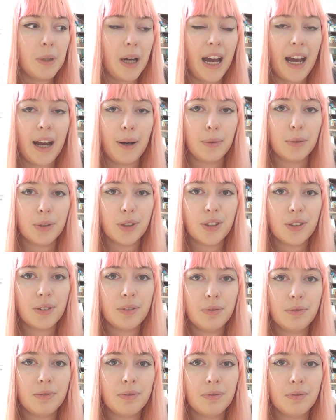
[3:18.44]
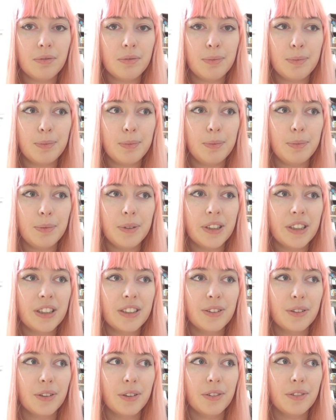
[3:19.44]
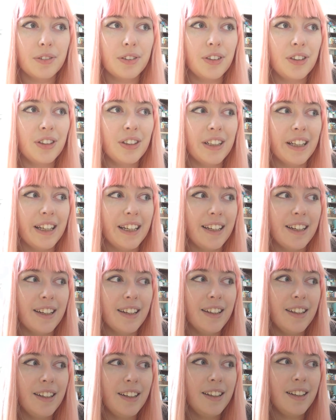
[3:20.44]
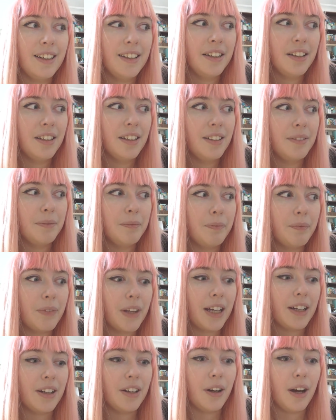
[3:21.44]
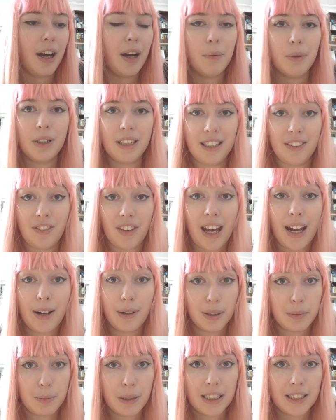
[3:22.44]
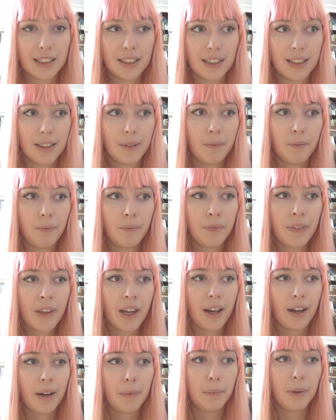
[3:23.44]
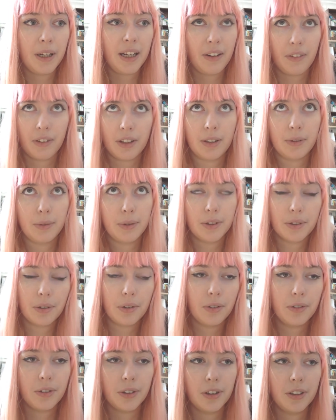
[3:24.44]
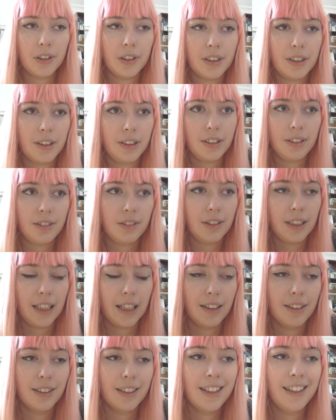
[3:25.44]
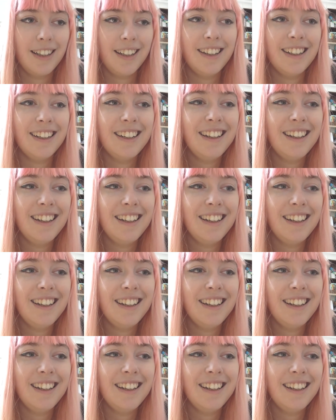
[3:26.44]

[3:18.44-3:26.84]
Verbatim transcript: house sort of like I don't know I wouldn't leave the house basically um, and everything was awful and yeah.